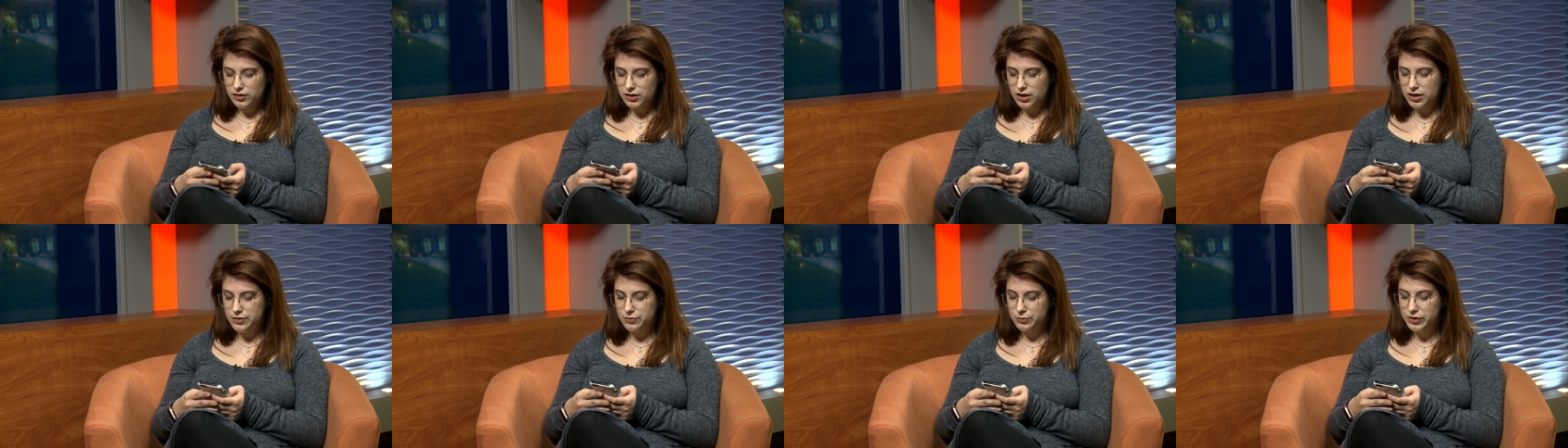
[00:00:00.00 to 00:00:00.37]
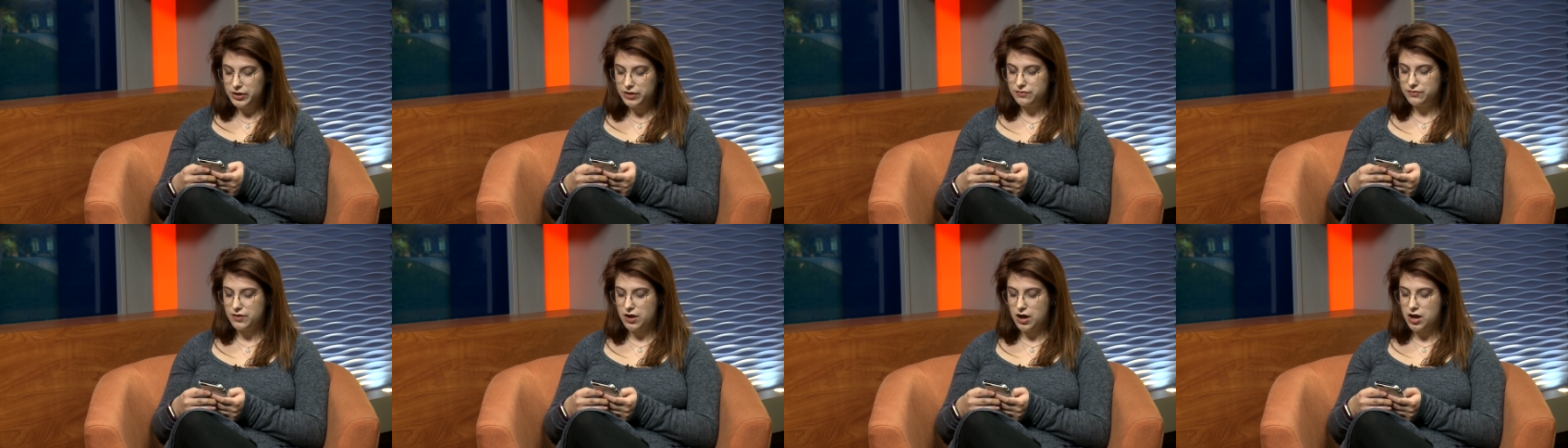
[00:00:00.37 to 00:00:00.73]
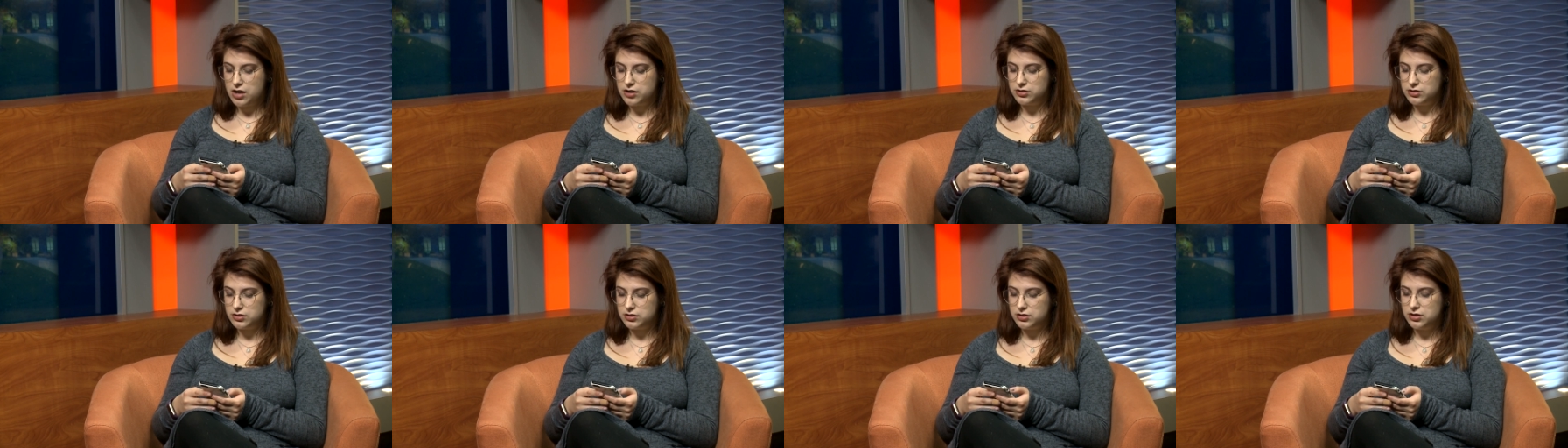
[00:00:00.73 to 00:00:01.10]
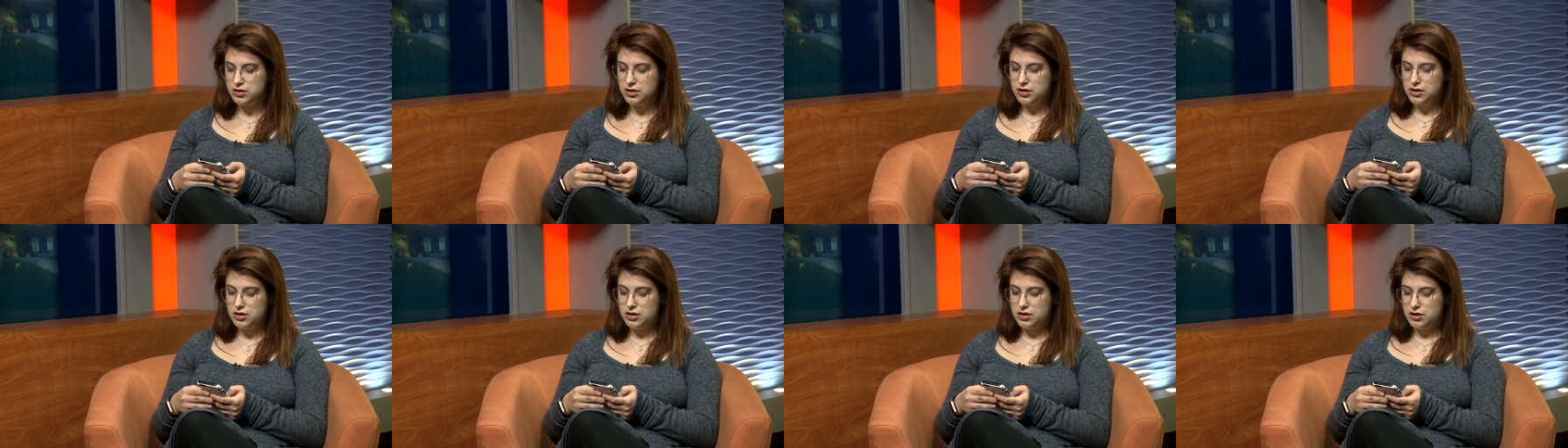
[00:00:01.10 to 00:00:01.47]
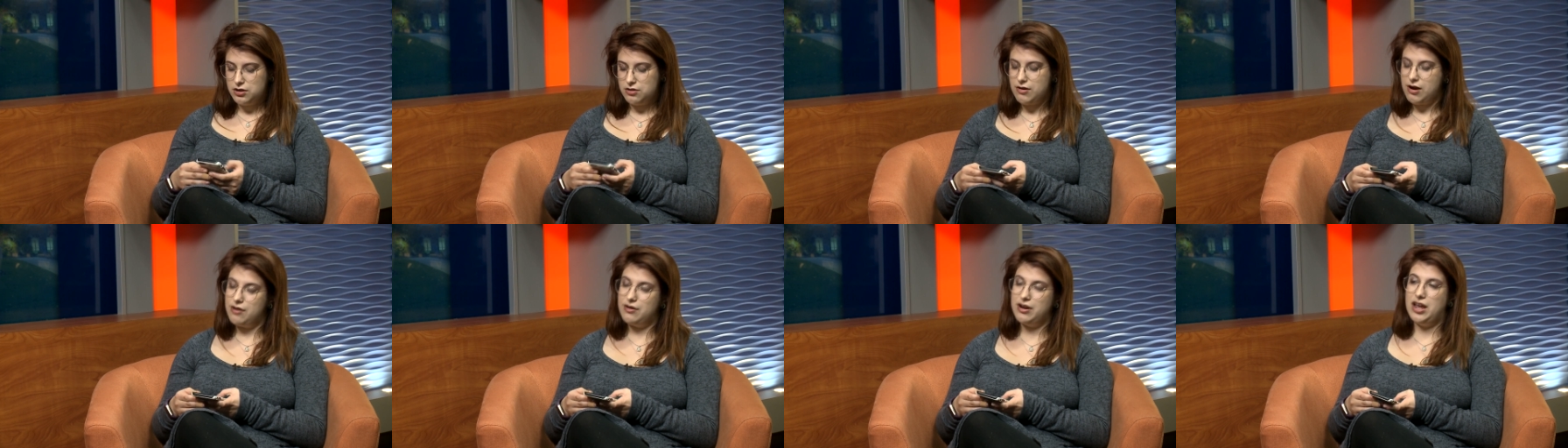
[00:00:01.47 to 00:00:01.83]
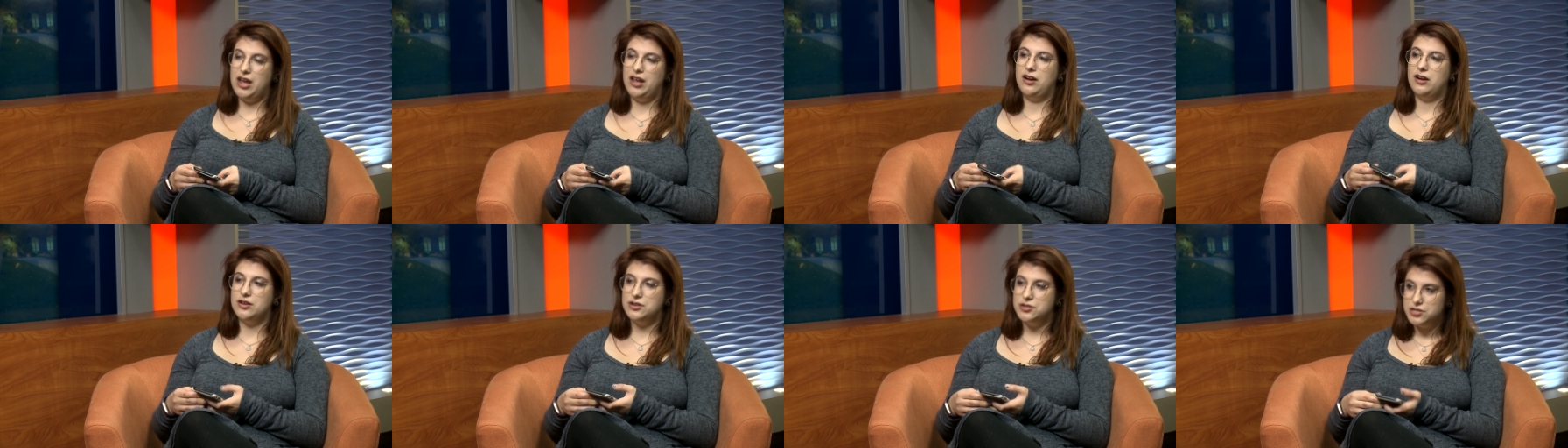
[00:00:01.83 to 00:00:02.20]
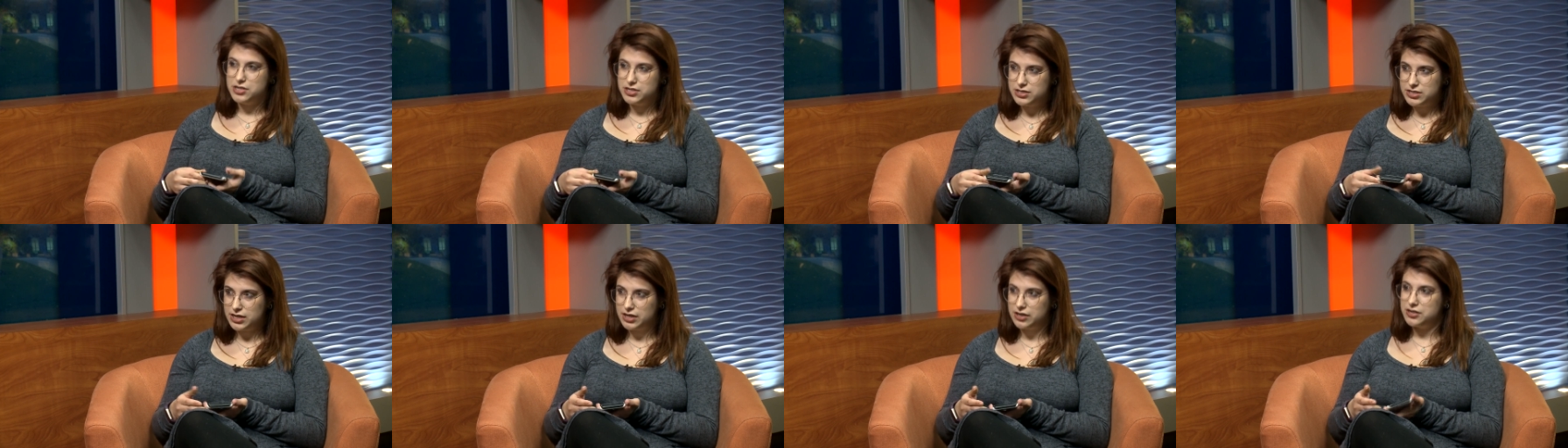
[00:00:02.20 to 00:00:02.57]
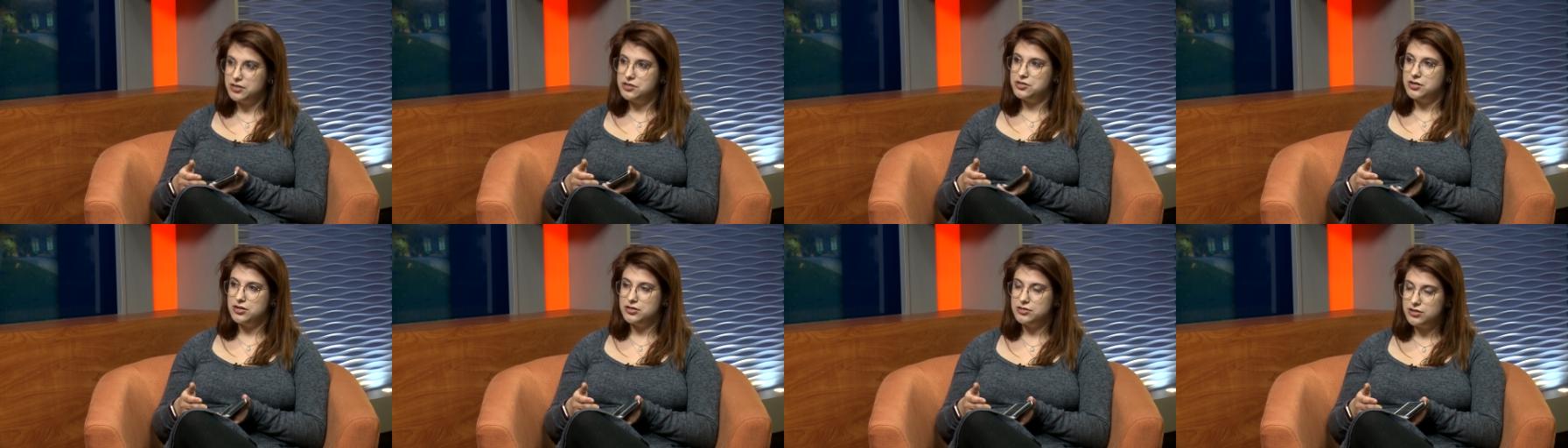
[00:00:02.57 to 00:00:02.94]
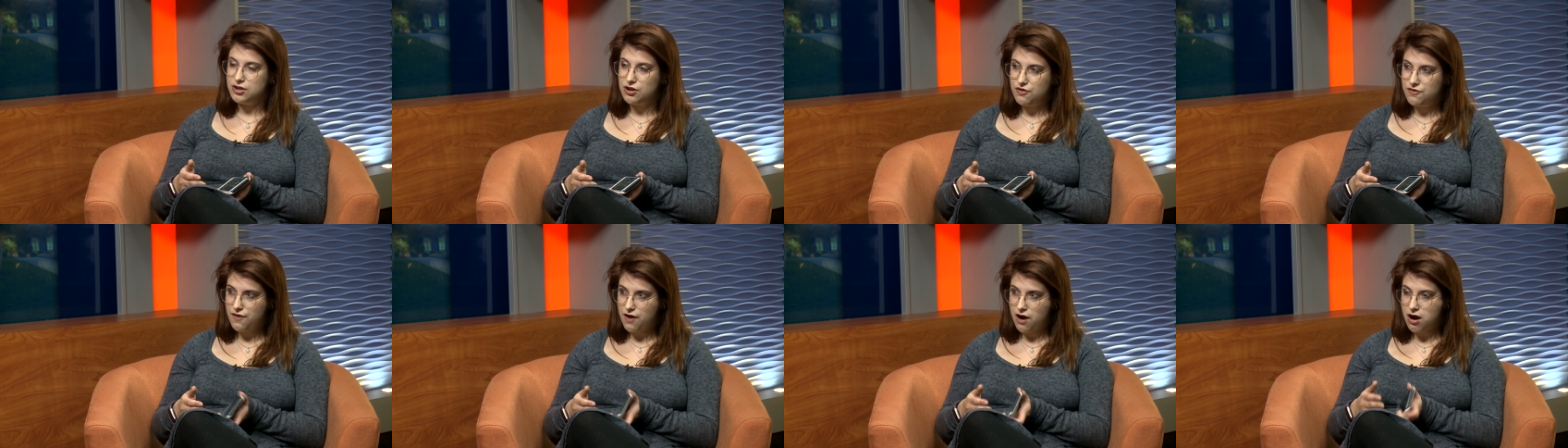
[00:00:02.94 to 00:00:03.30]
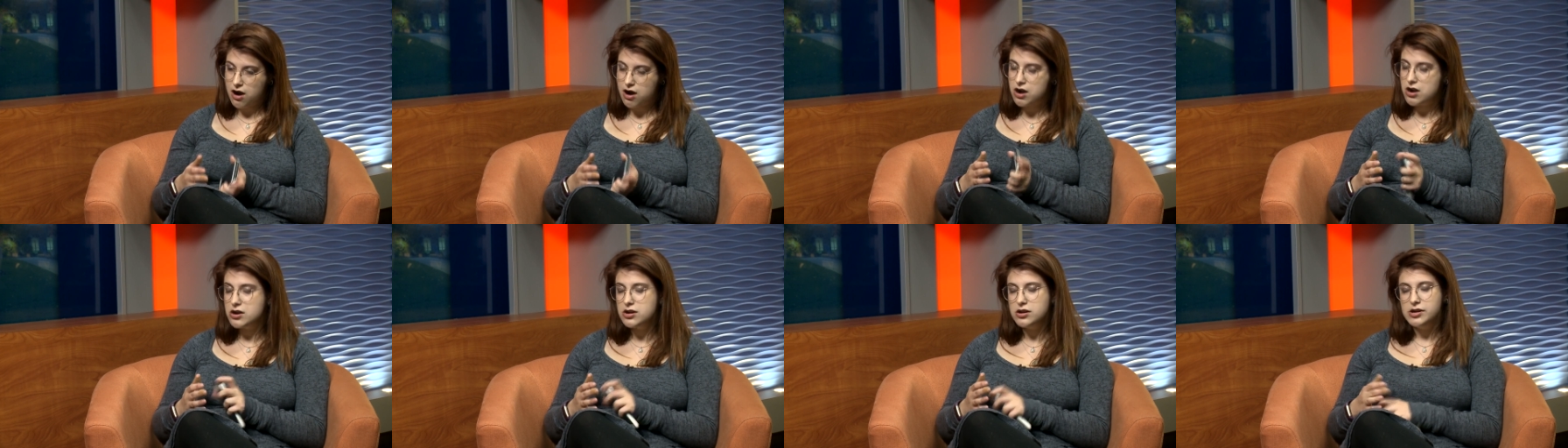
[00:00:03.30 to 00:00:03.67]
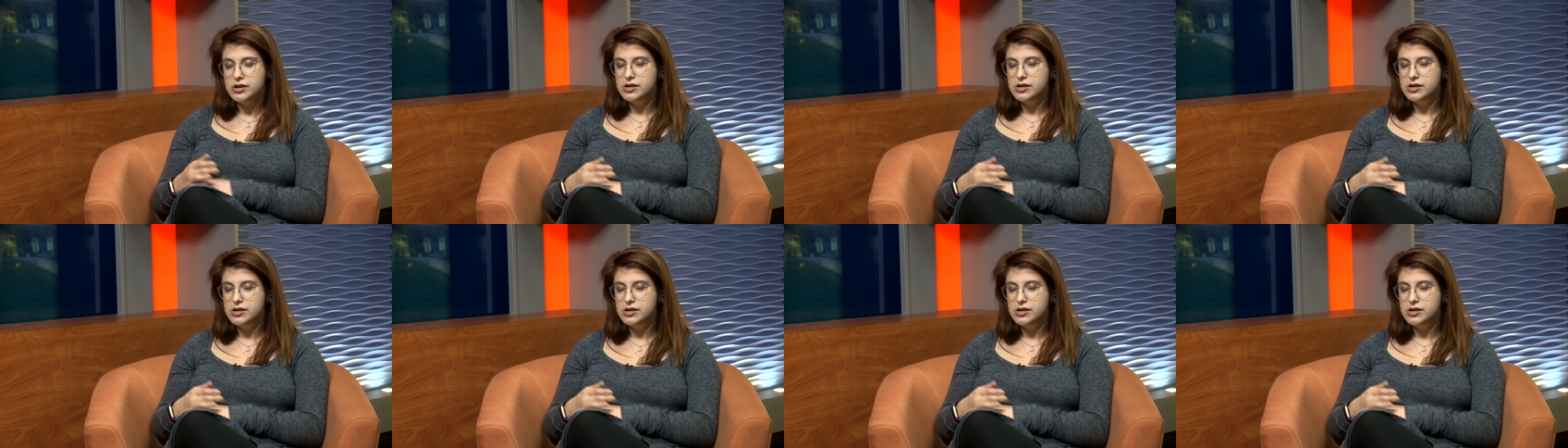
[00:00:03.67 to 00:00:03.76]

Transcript: and we have gotten around 800 signatures so far,